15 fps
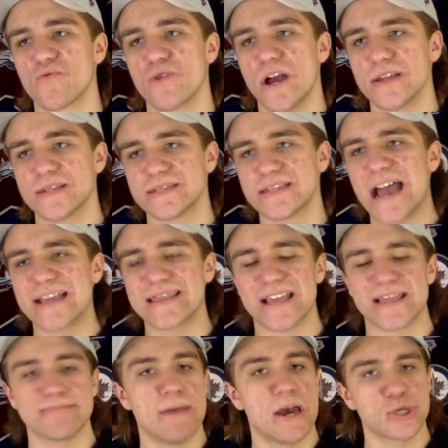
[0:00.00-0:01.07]
a stat
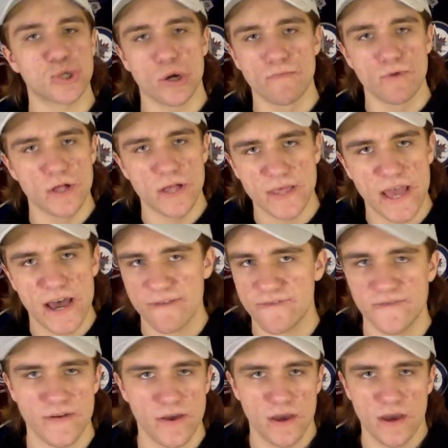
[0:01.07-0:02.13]
that's measurable
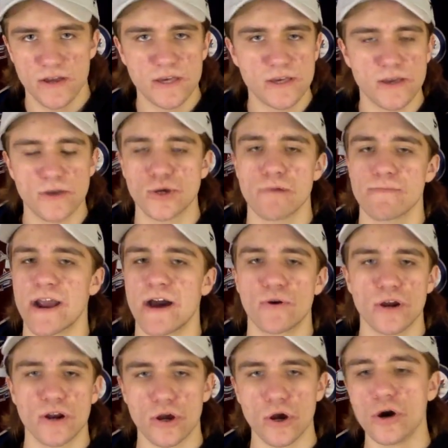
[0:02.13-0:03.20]
enough to determine how
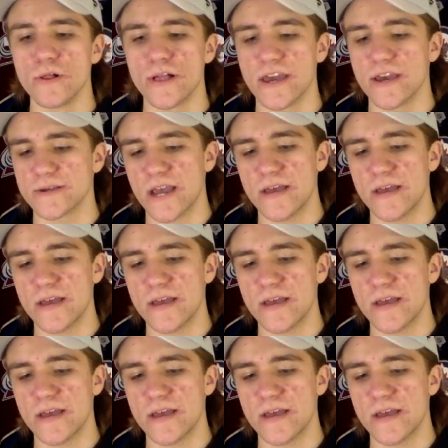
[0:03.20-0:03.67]
good a goalie is.